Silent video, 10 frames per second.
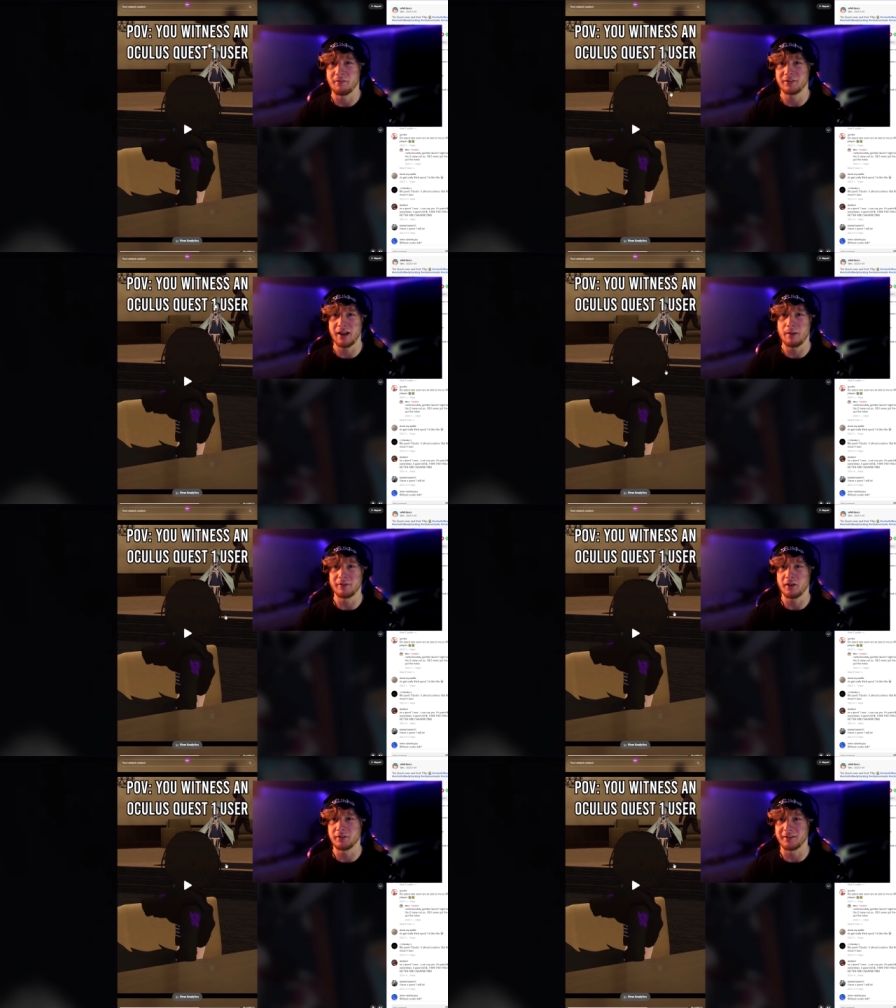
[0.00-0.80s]
Every
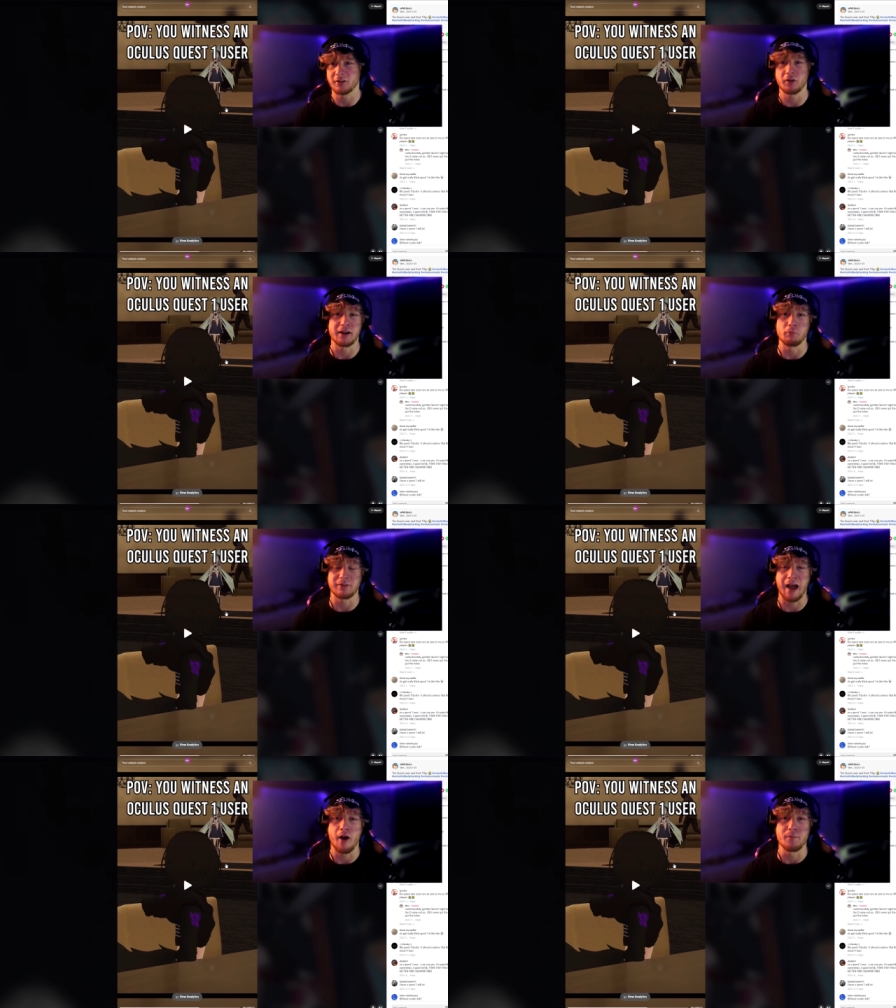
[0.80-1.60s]
time it's on the screen
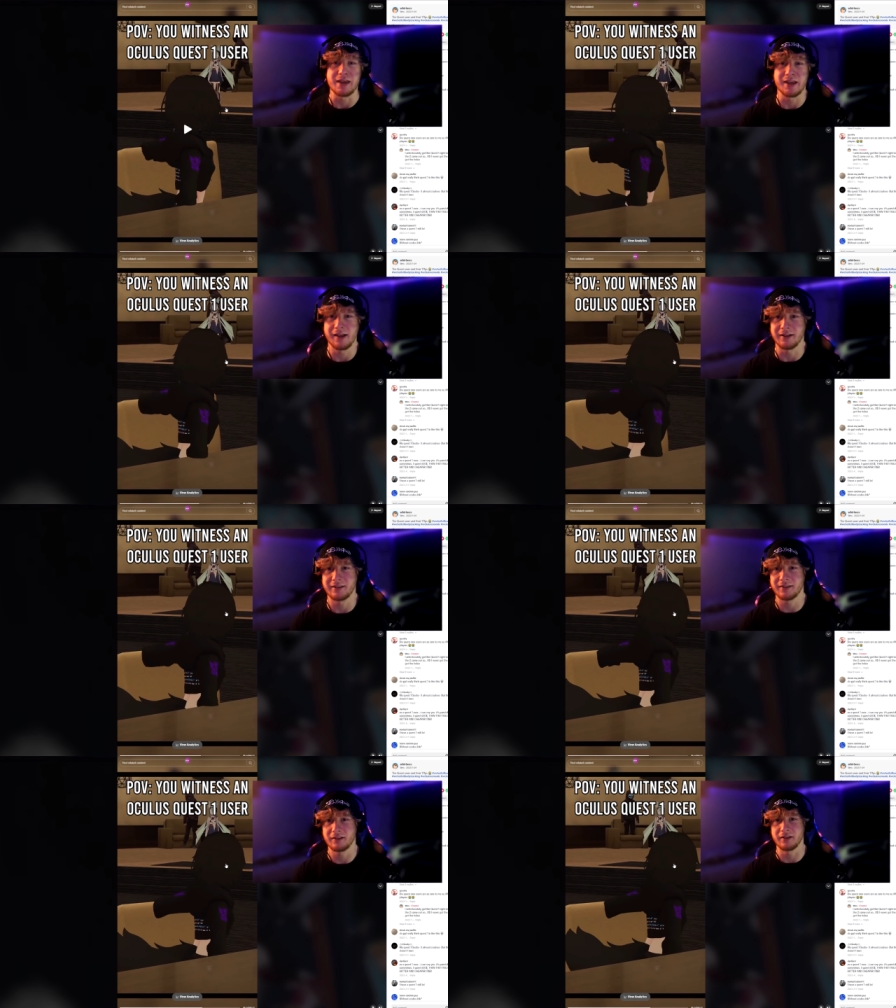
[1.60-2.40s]
without me,
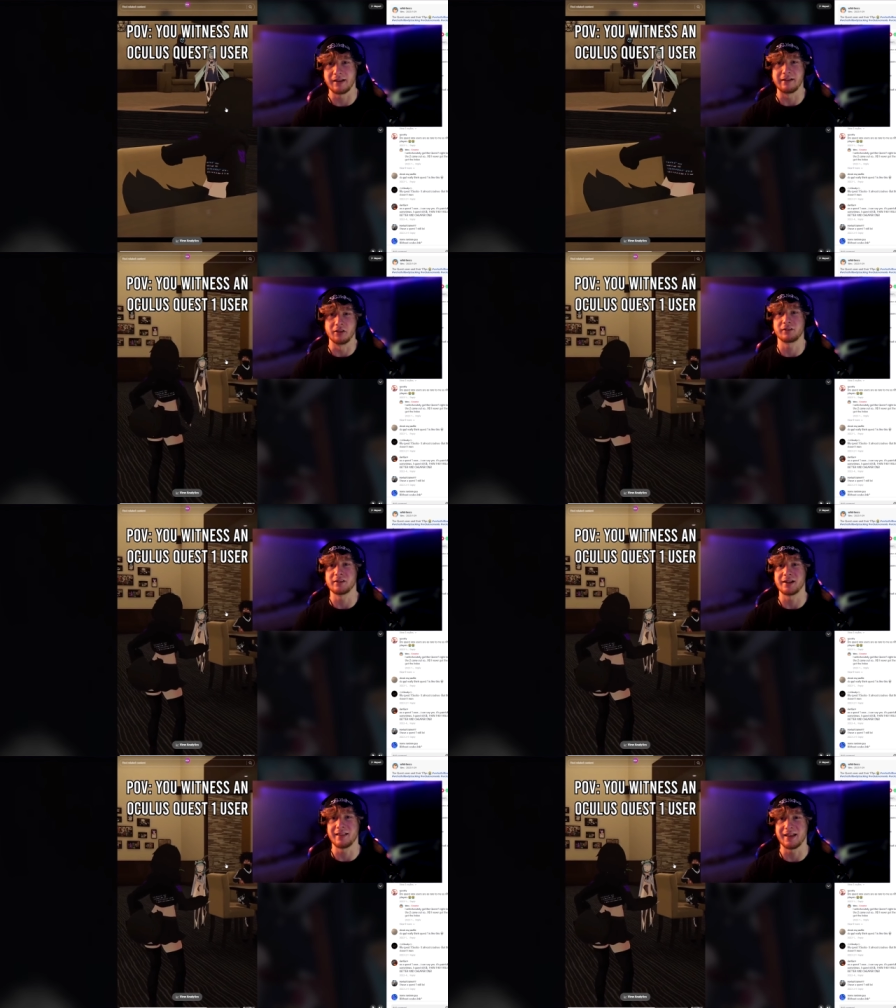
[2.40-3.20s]
it's it
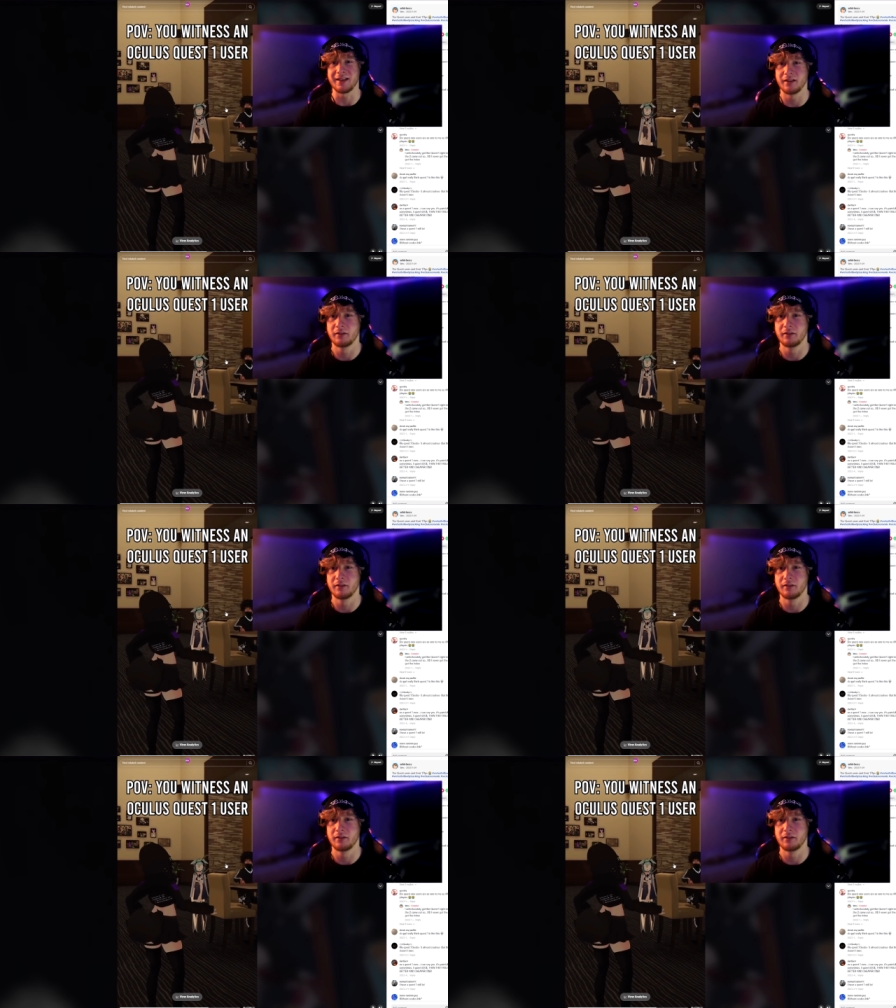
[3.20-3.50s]
looks like that.